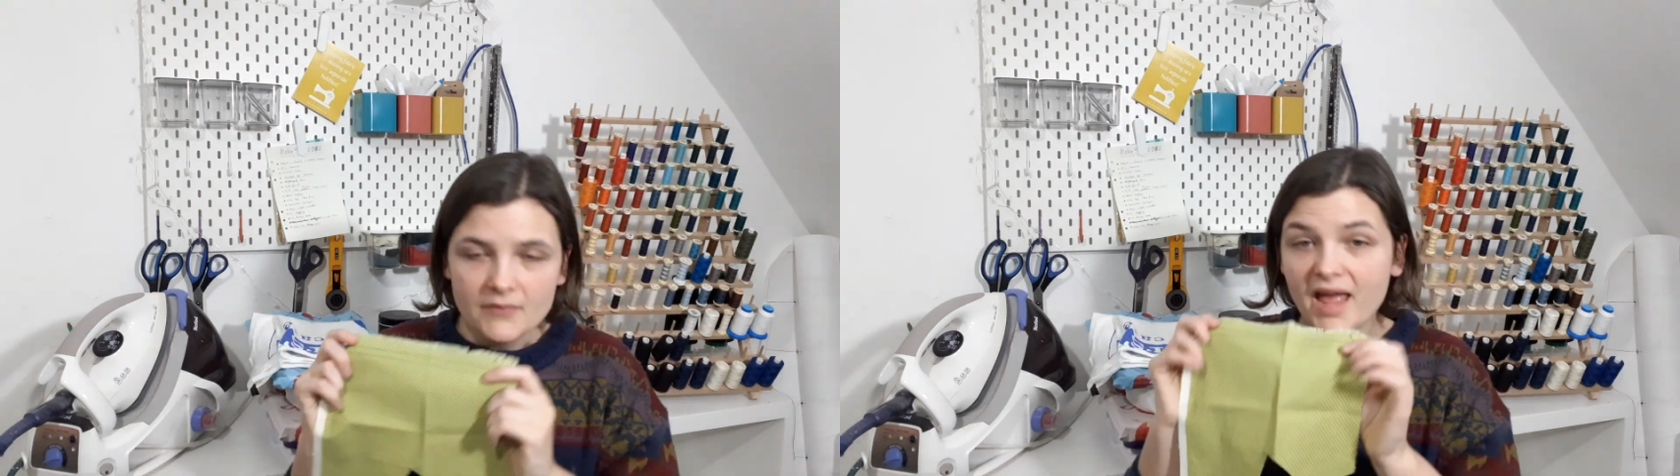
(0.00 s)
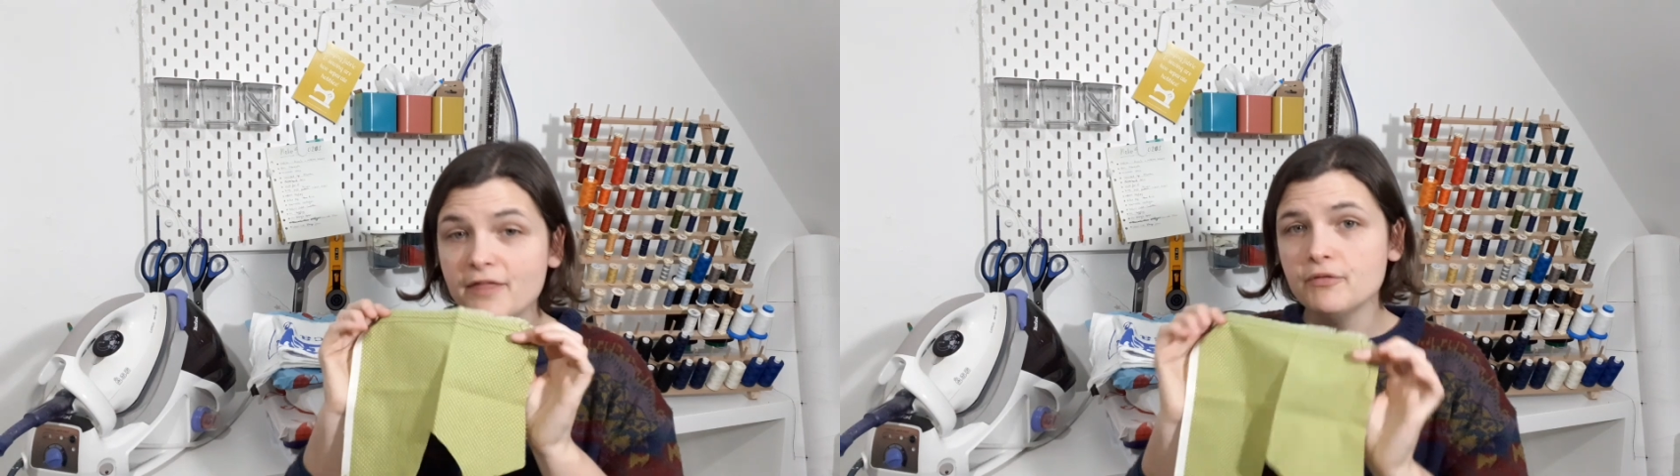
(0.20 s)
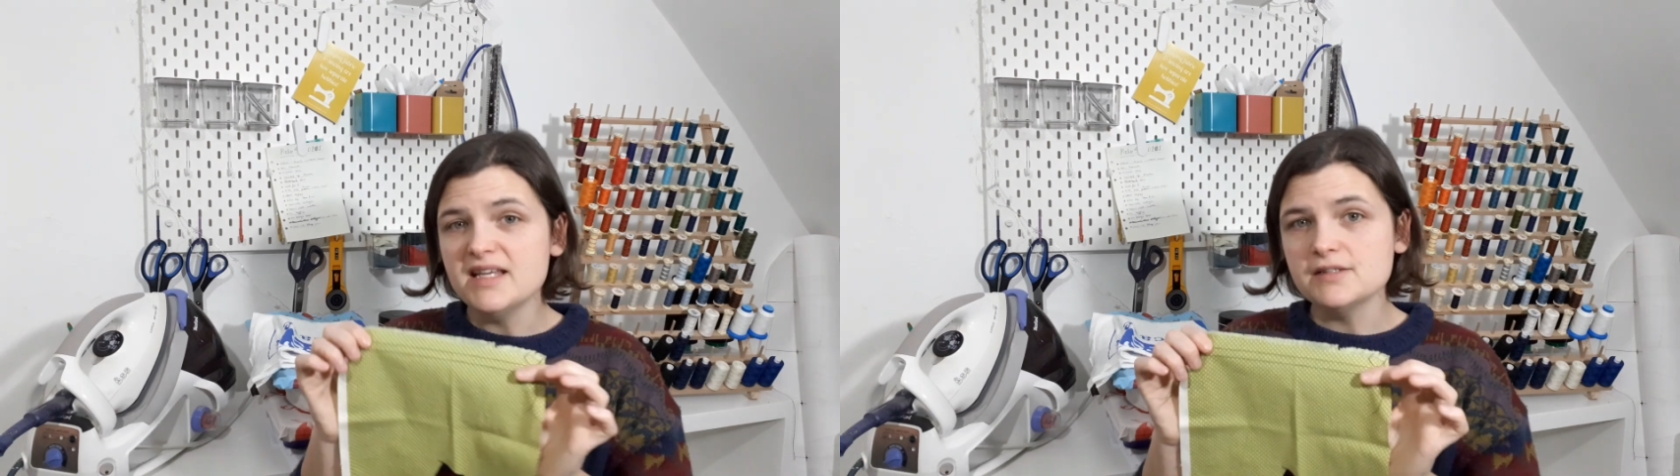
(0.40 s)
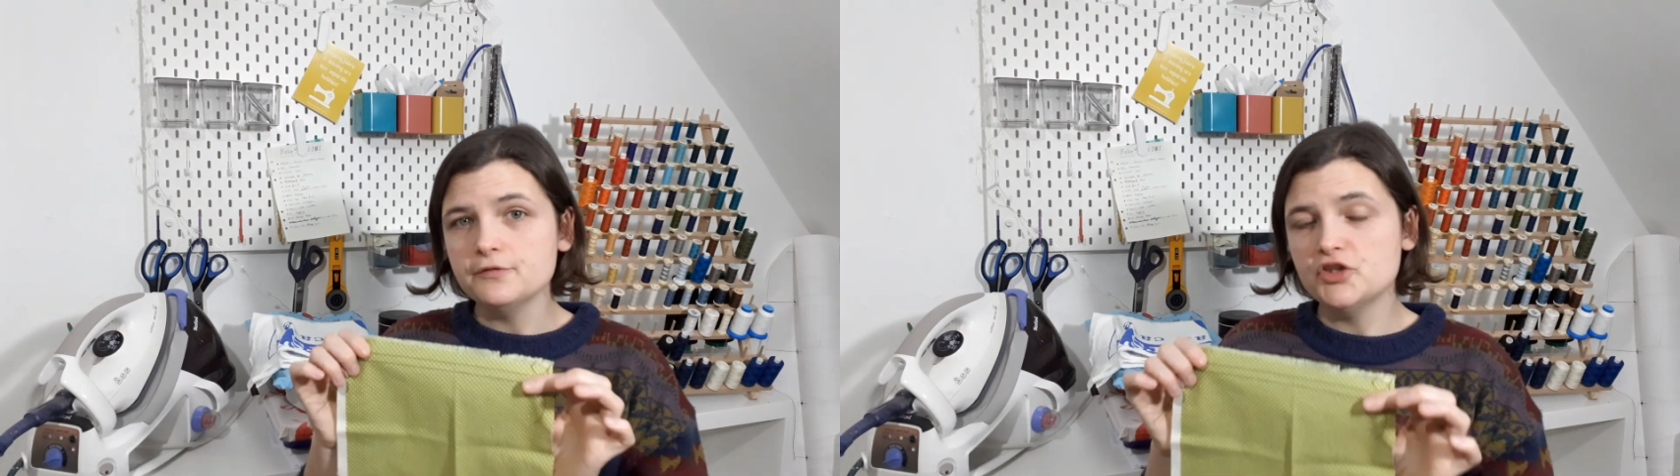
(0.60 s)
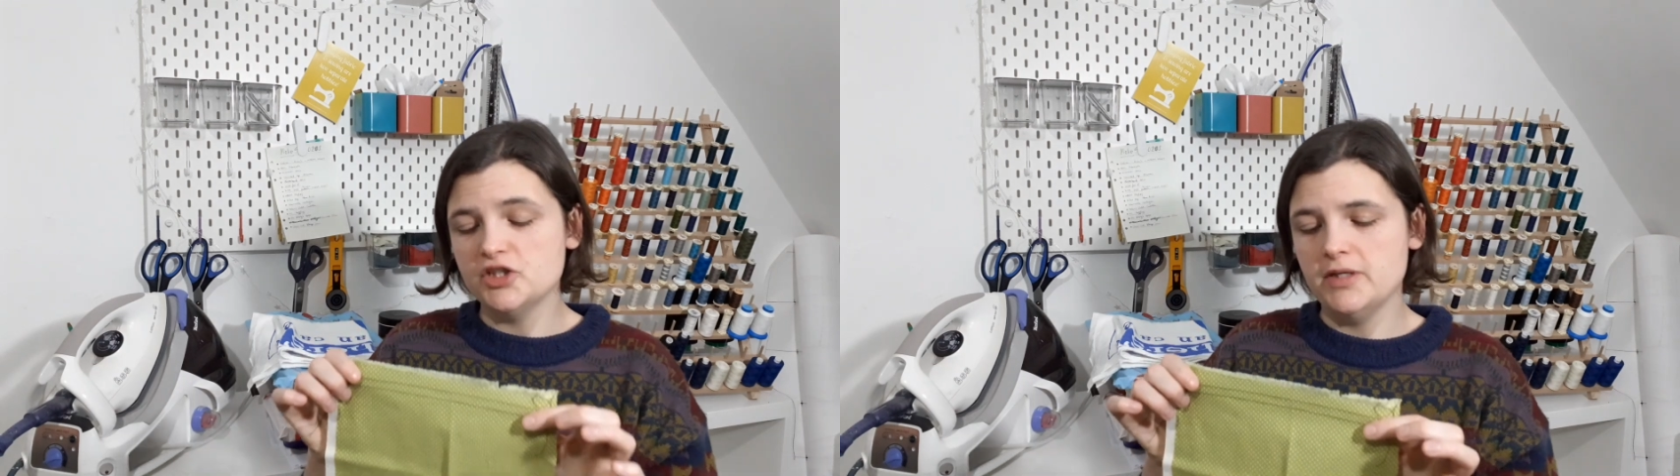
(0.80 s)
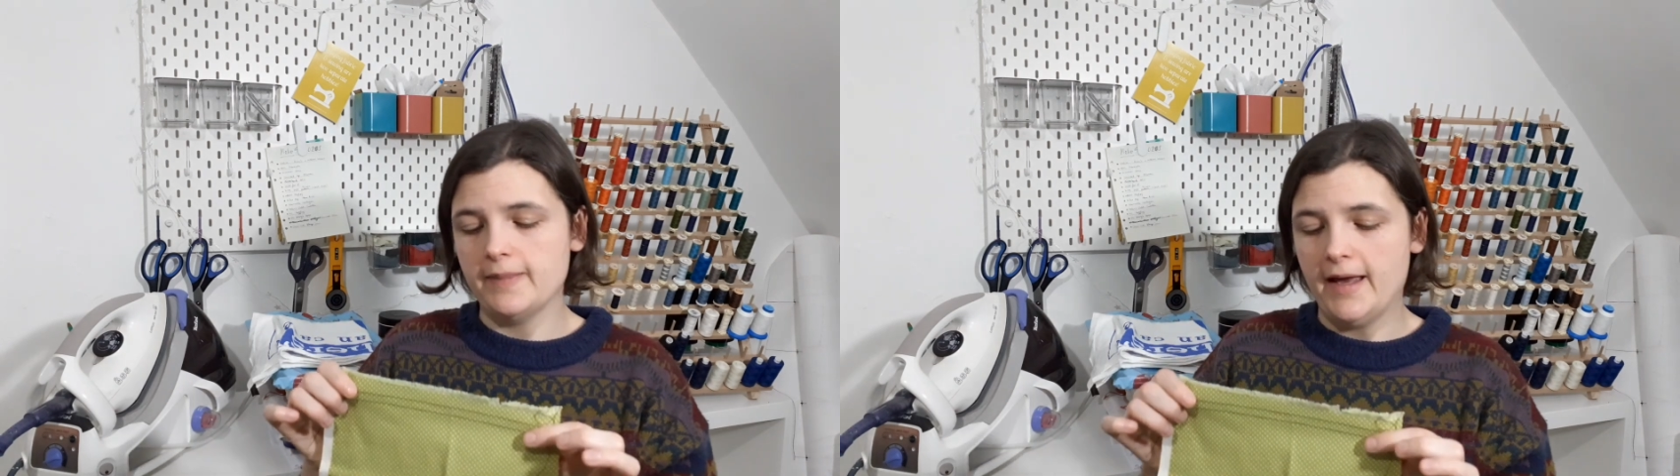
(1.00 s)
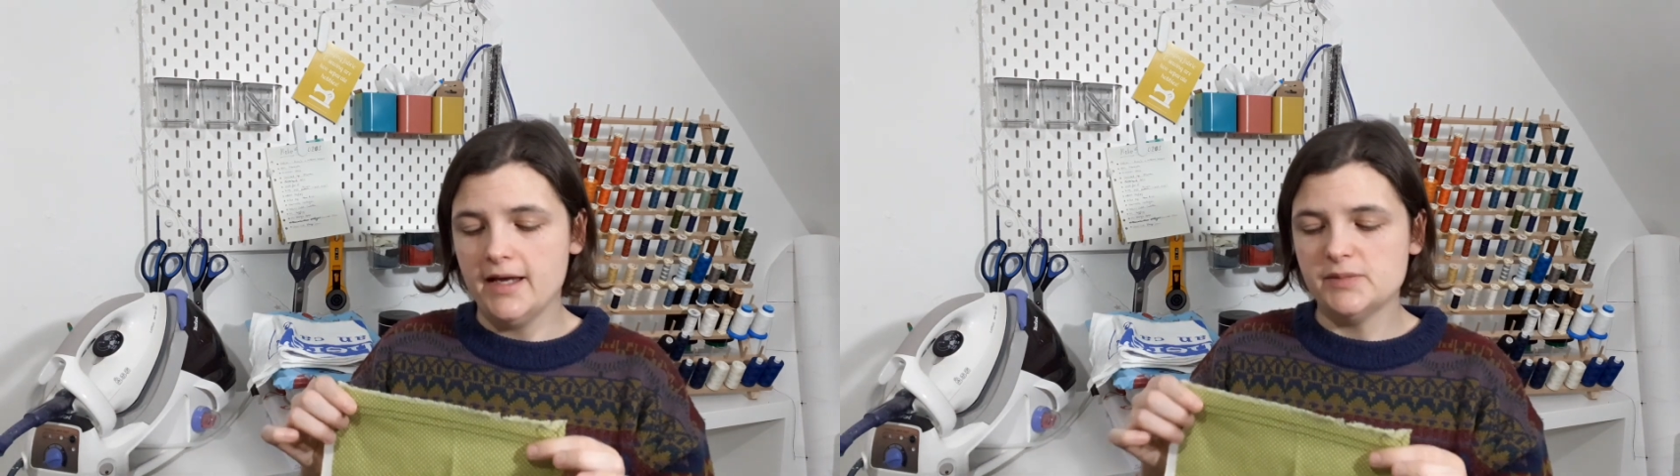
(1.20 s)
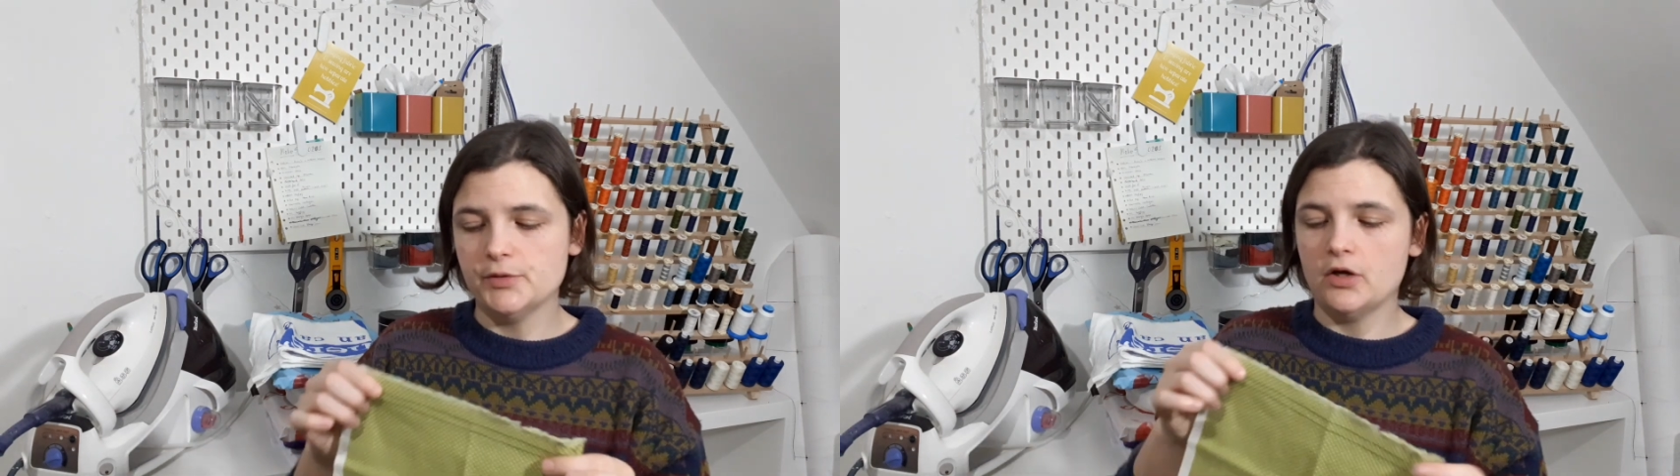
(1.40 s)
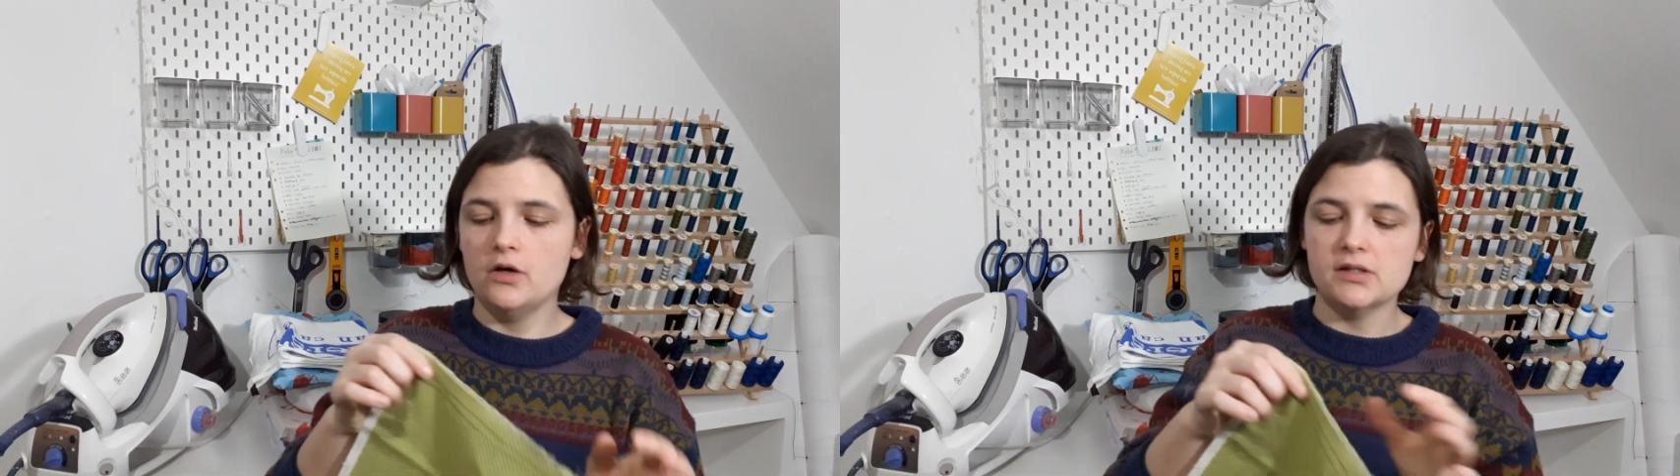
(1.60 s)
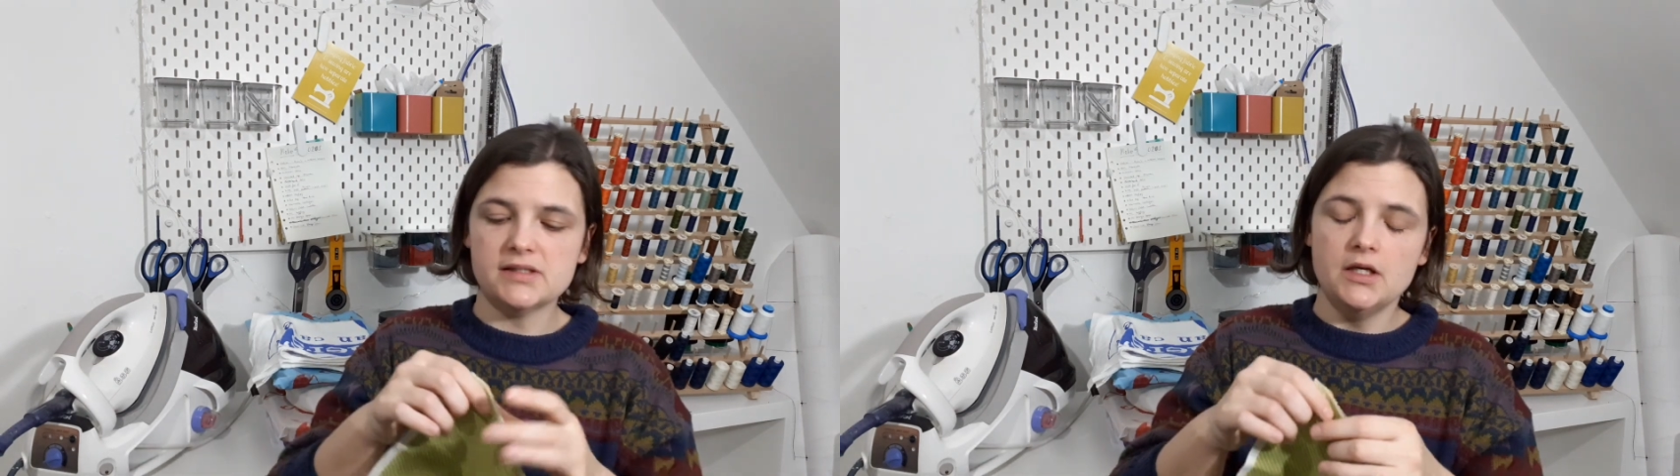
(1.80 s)
And the reason for doing that is
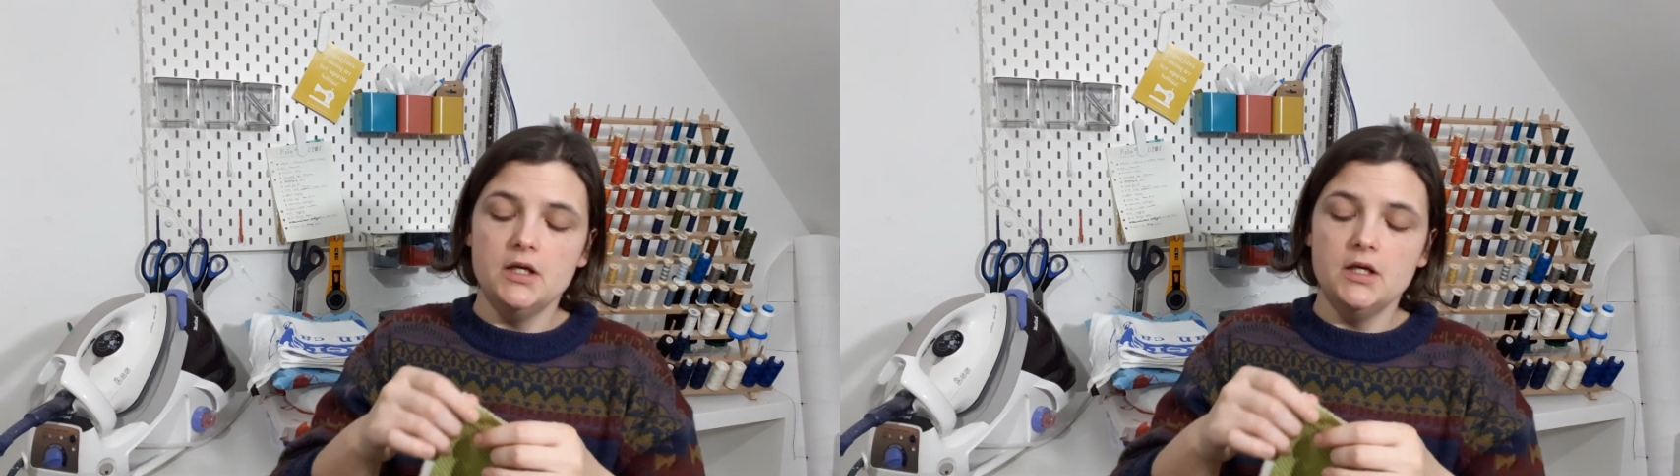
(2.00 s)
because